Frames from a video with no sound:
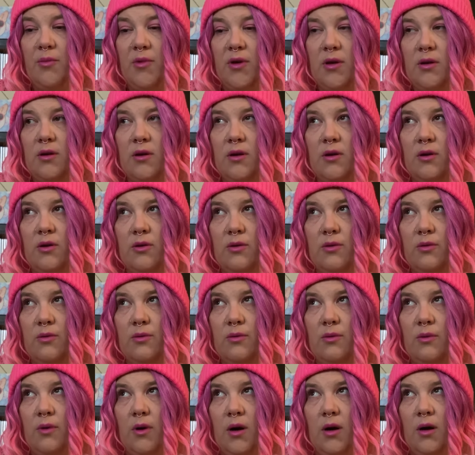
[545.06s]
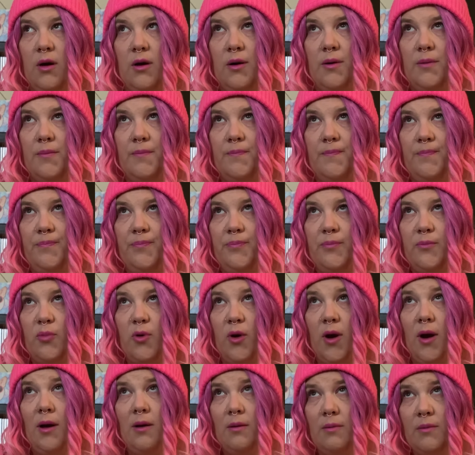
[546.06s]
going to do um
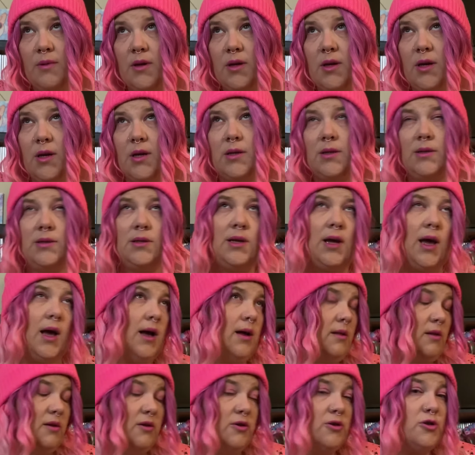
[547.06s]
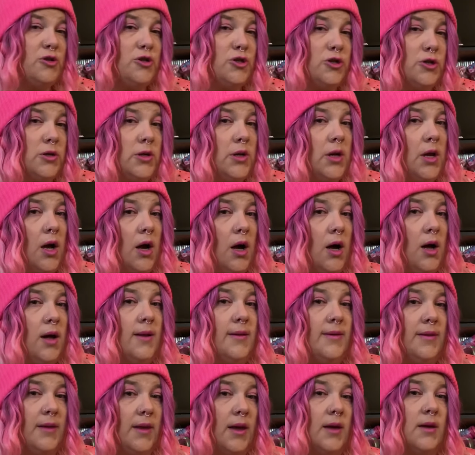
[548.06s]
probably a Dollar Tree haul
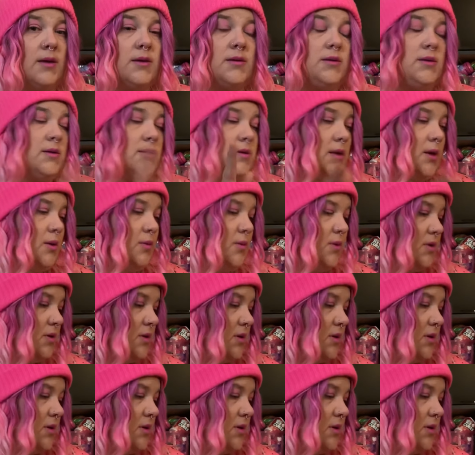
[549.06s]
next because I went